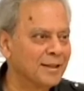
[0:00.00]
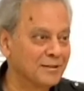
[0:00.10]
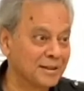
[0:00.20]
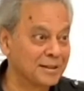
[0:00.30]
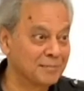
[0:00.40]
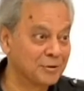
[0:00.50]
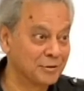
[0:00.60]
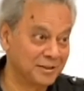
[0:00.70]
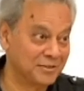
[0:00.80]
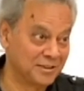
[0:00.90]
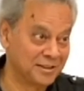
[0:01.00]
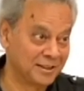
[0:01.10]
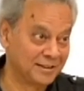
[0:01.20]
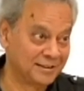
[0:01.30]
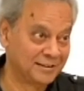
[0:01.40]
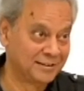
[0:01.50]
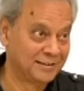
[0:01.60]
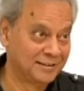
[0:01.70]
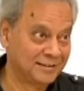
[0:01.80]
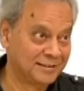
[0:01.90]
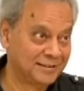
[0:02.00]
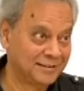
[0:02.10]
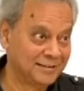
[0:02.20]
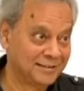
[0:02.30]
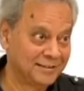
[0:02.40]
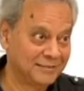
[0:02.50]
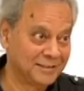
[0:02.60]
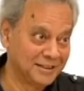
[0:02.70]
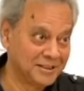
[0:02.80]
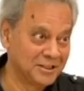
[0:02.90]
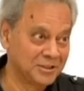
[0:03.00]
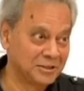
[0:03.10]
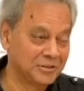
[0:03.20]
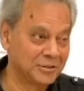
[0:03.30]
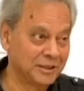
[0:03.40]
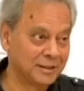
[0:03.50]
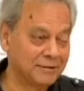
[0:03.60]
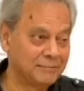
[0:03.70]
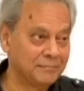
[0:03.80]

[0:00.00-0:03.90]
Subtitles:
Now getting more interesting. What else is in the tree?